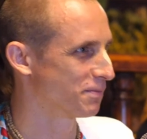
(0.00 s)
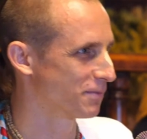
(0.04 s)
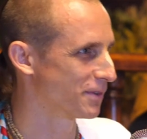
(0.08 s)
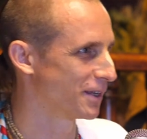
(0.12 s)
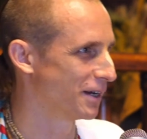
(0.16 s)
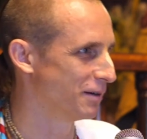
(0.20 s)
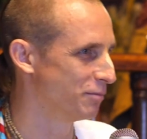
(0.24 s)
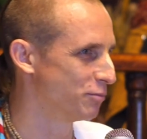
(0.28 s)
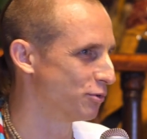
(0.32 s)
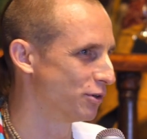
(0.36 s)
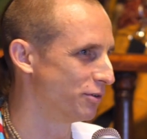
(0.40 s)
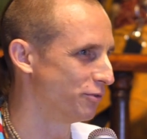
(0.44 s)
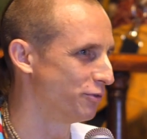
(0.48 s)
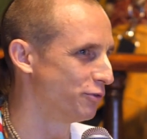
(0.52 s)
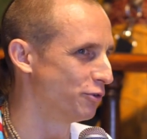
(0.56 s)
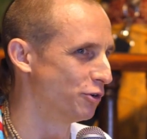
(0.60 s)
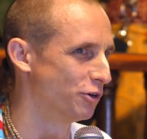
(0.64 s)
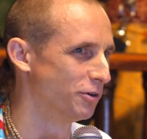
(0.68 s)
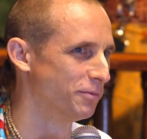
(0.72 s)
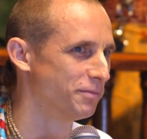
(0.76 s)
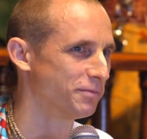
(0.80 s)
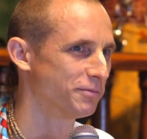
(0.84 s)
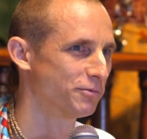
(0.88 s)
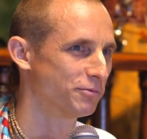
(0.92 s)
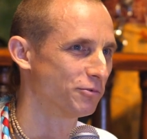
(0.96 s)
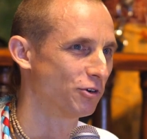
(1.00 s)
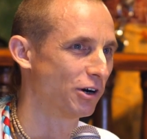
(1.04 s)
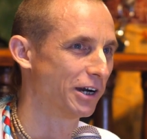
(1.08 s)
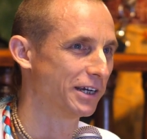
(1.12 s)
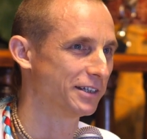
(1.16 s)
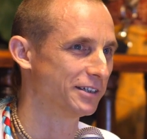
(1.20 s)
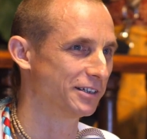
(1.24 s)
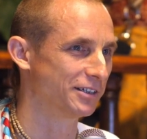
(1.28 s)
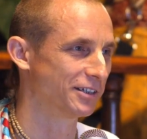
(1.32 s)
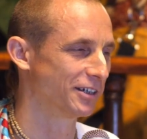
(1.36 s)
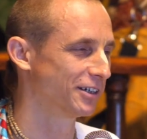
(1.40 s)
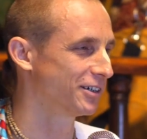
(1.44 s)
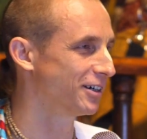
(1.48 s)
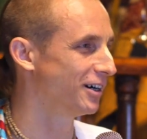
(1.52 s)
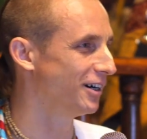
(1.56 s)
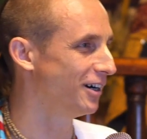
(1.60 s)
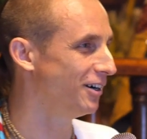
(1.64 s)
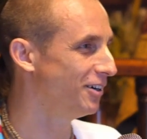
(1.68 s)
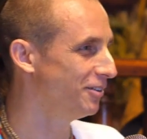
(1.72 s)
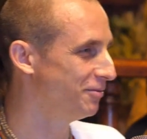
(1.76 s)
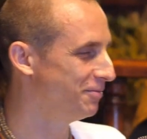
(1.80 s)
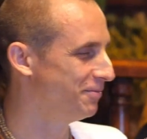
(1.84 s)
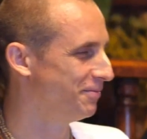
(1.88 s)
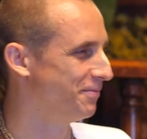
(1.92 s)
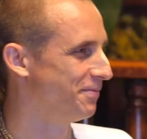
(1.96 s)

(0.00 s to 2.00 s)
I prefer riding the car.